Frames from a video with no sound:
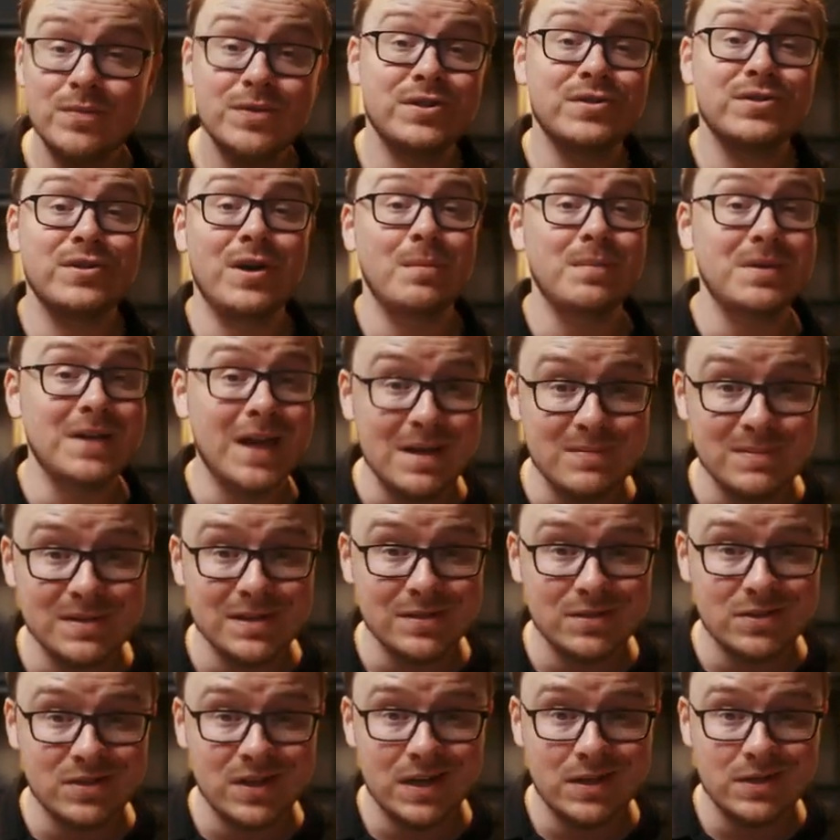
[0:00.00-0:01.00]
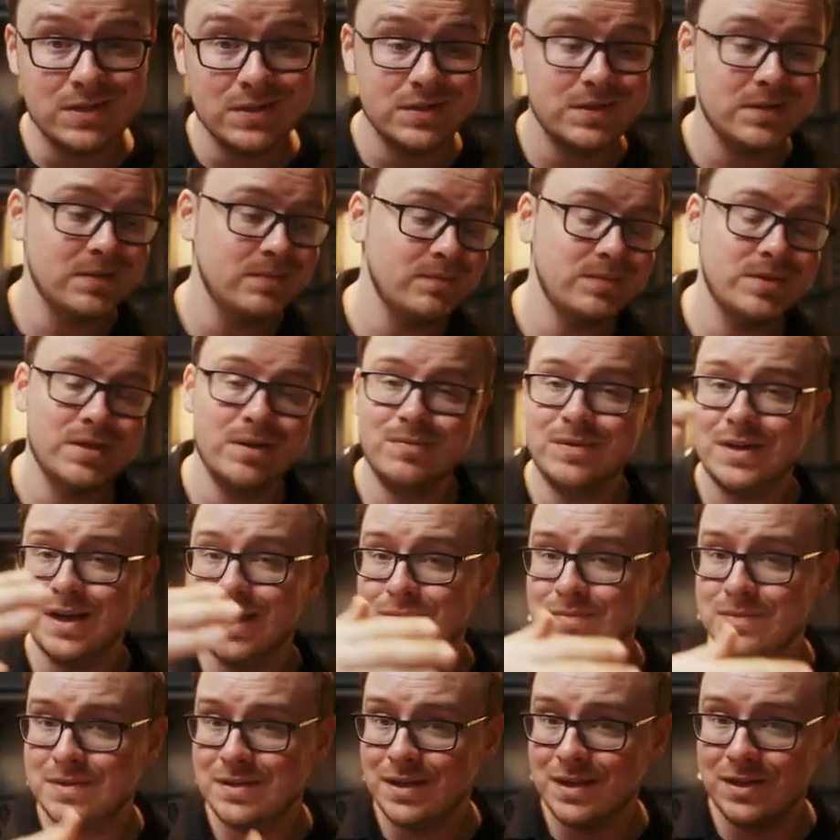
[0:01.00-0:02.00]
Sometimes this changes.
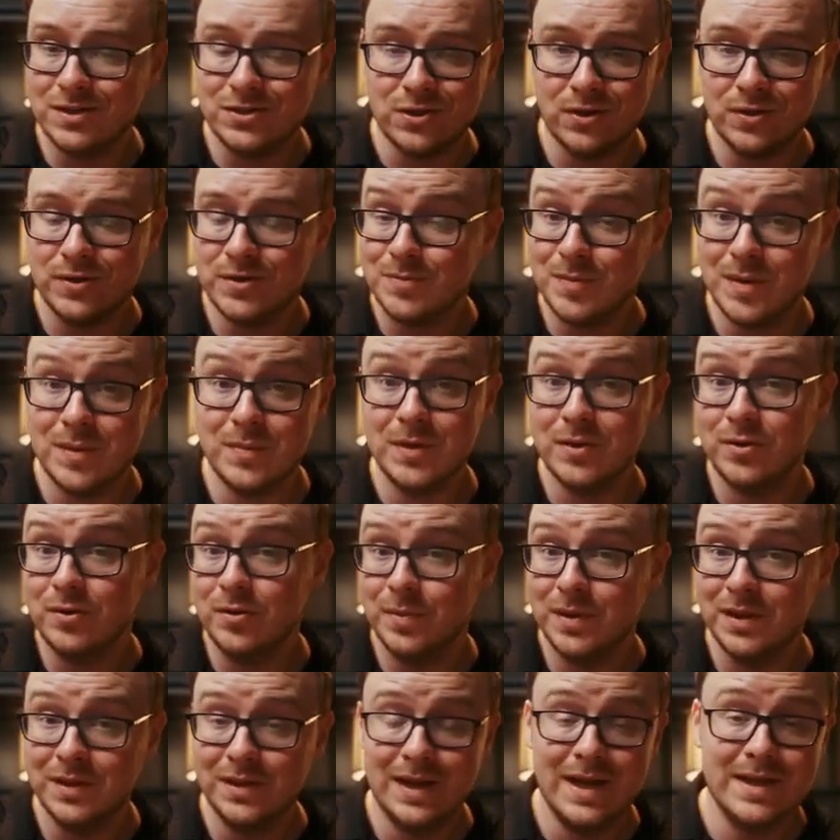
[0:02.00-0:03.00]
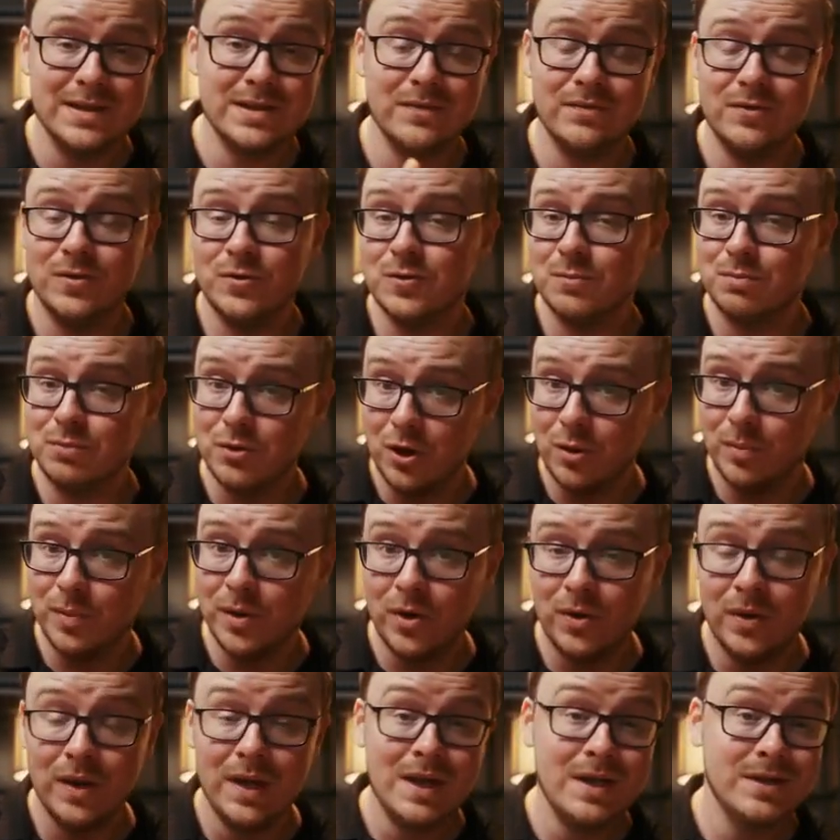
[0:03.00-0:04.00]
Sometimes they charge maybe a little bit less if there's a
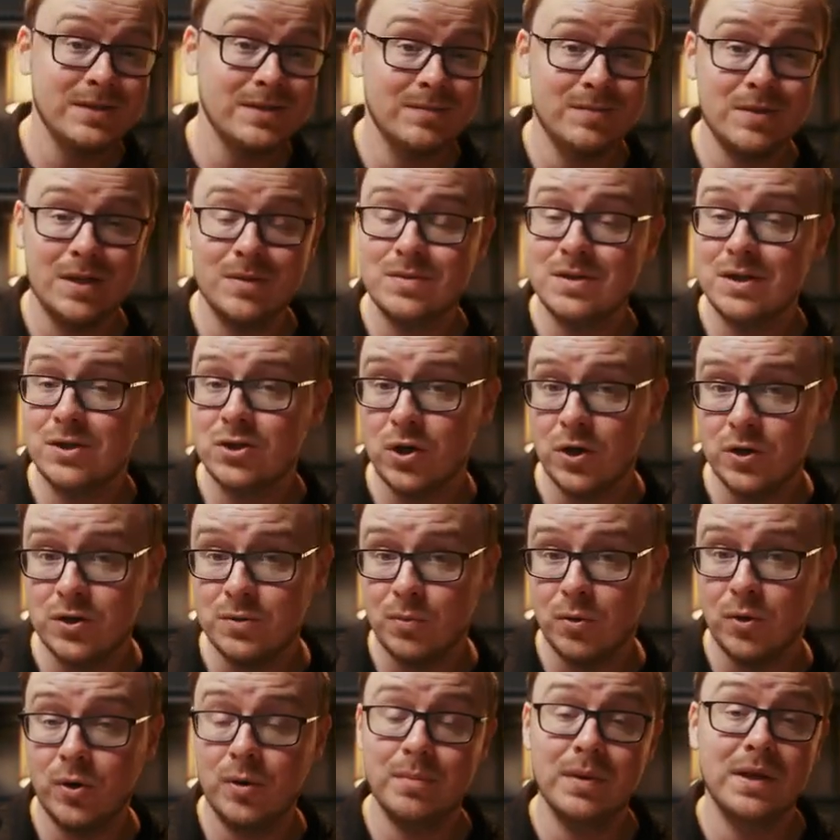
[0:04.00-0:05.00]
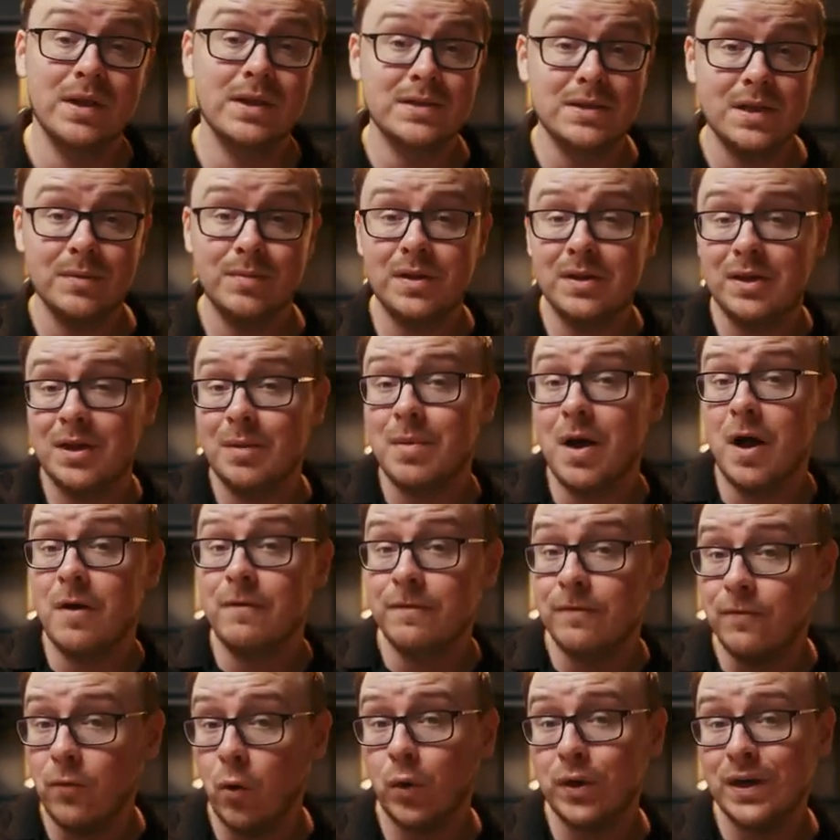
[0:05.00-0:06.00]
promo. Sometimes they charge more, but it's typically about
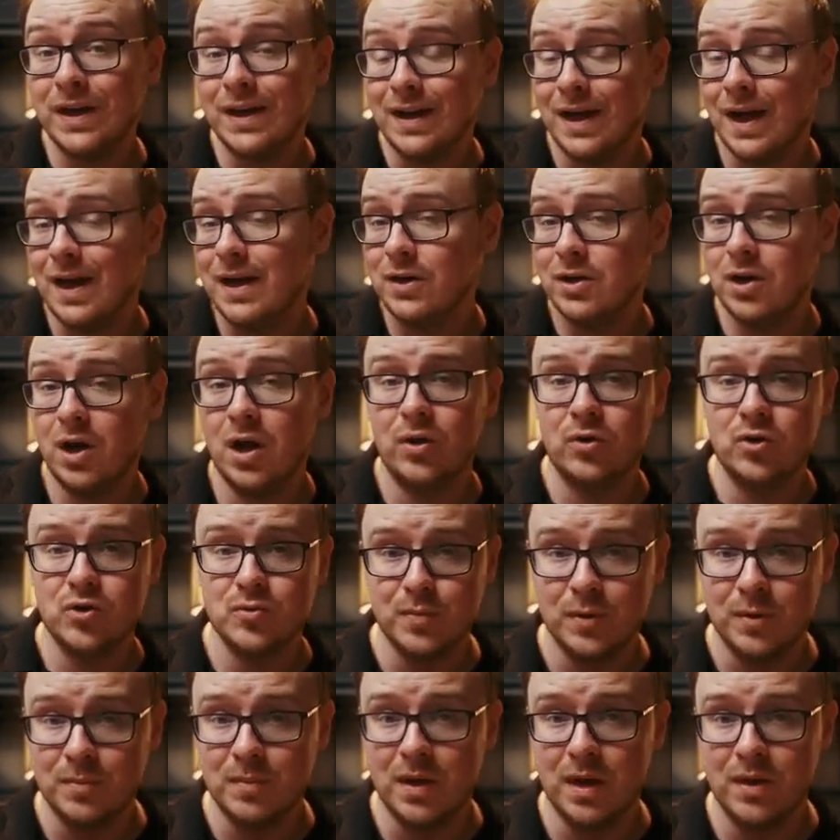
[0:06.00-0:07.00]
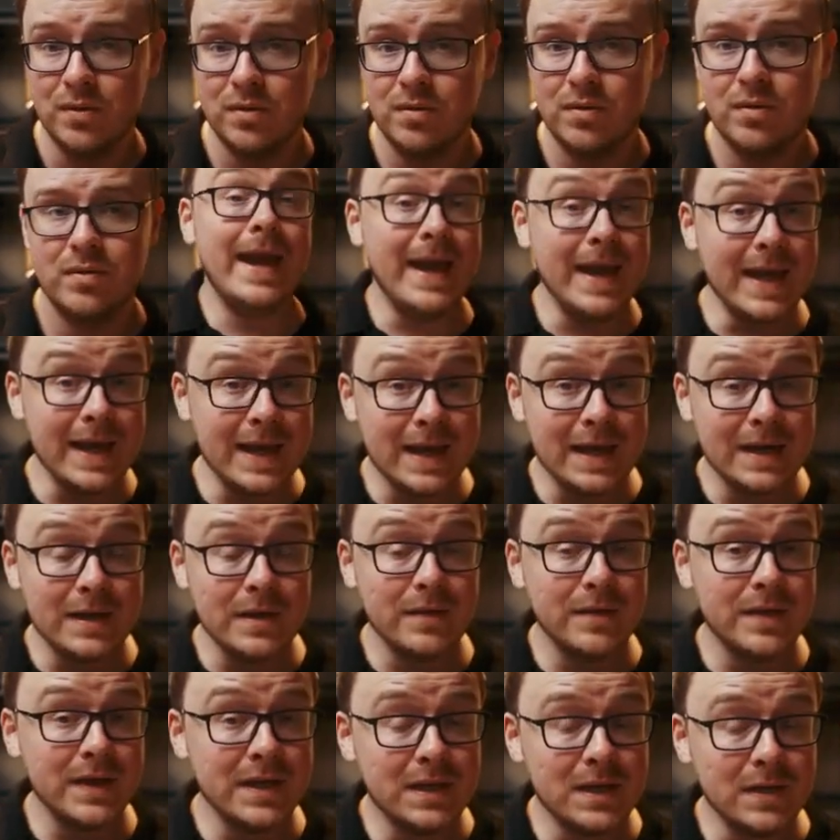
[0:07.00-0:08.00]
$49 per month. And
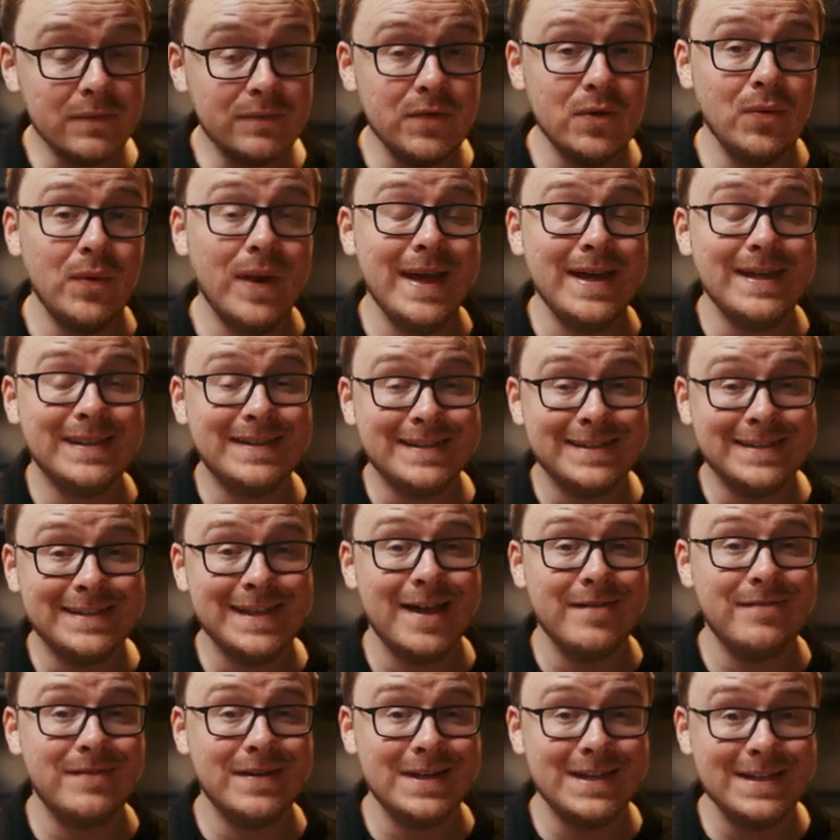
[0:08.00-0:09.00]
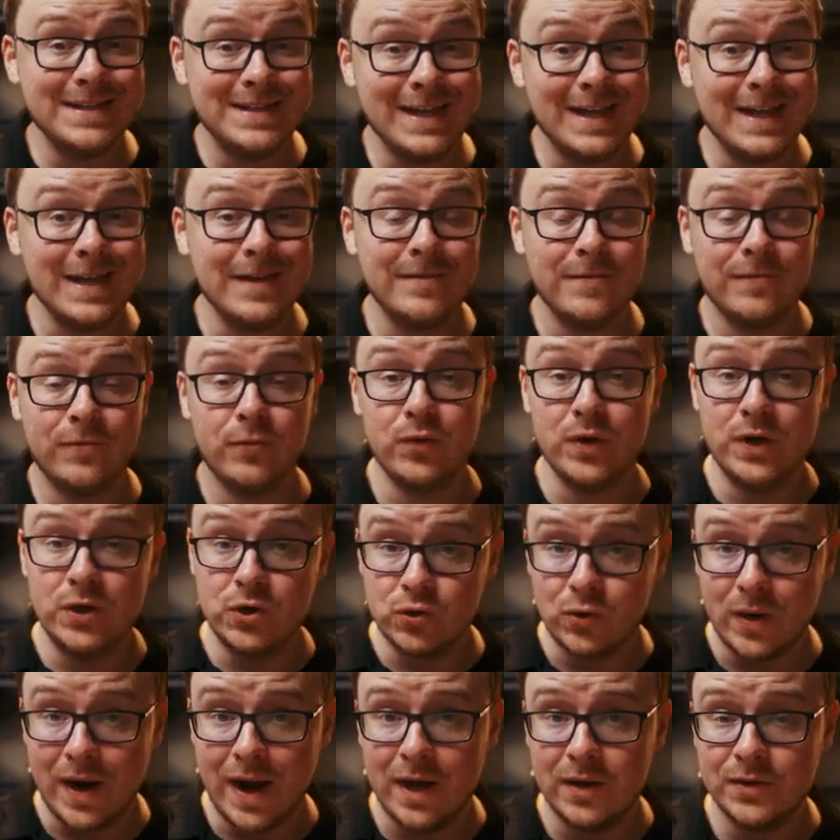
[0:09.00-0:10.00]
they give you a 7-day free
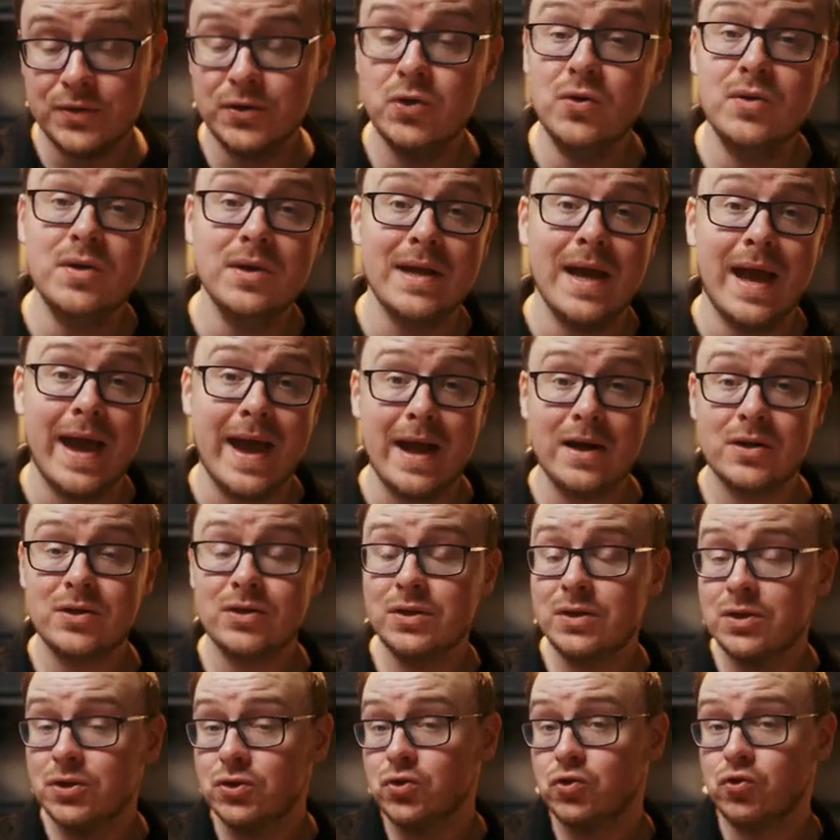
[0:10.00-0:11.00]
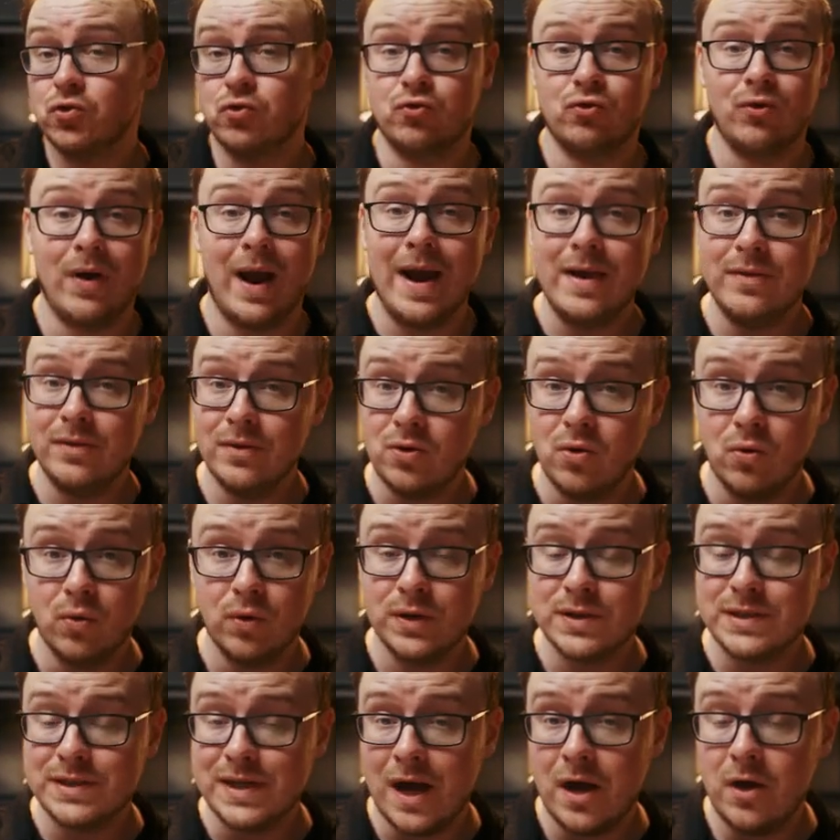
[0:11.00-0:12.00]
trial. So you can actually just try the
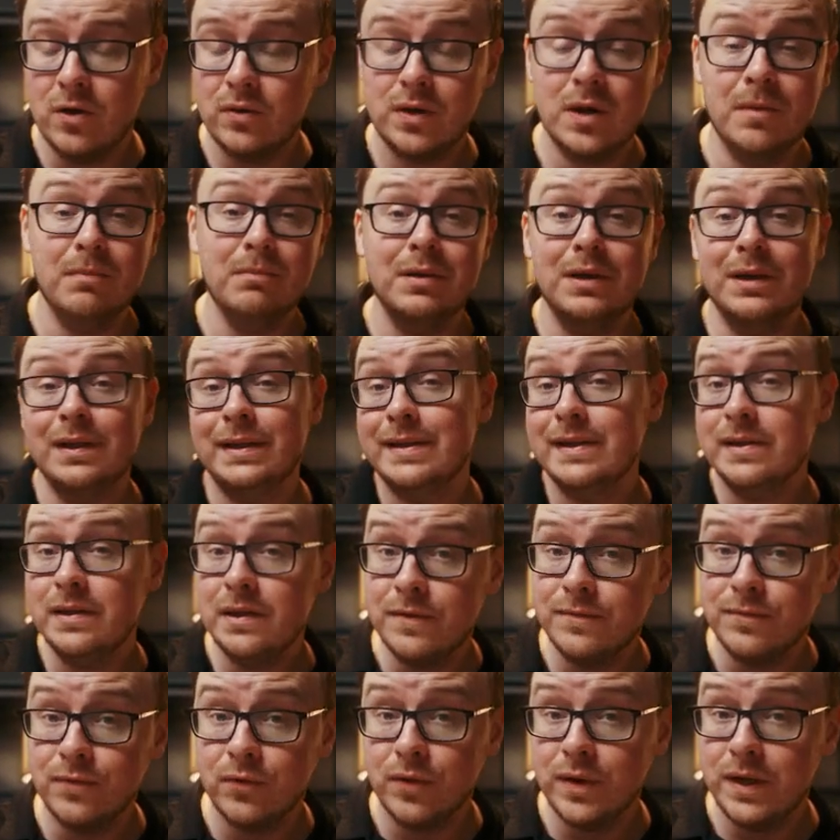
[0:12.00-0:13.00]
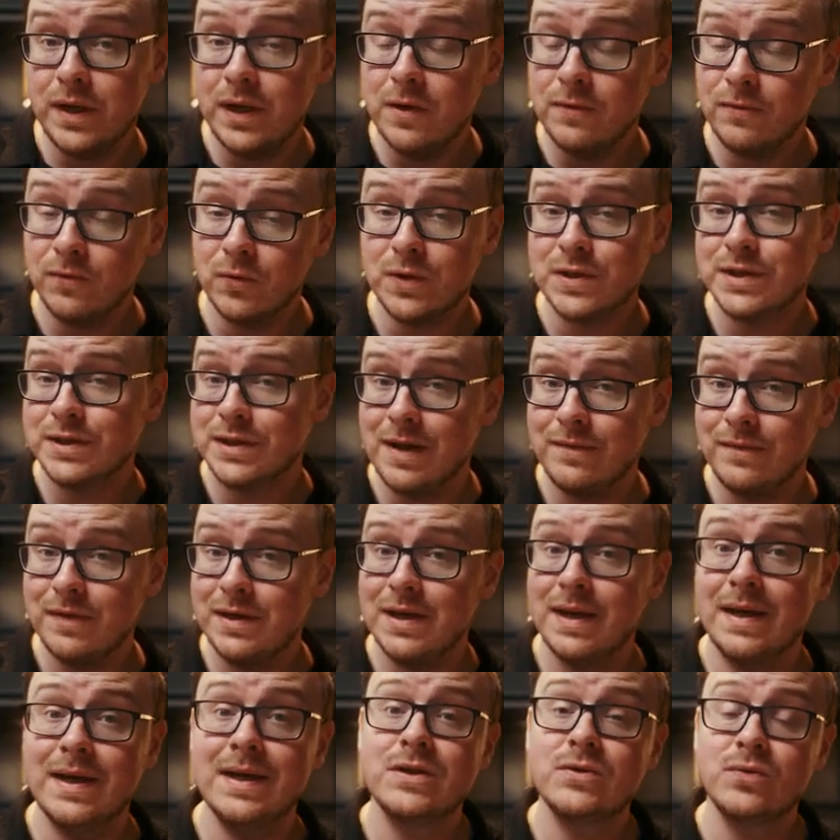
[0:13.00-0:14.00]
course out completely free for 7
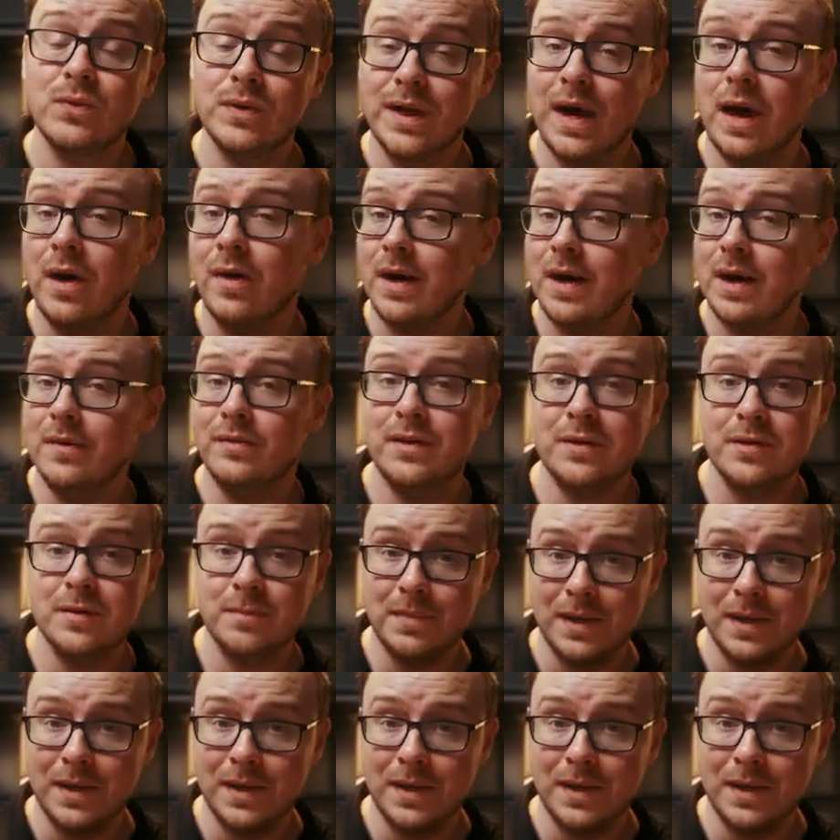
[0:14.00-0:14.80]
days without having to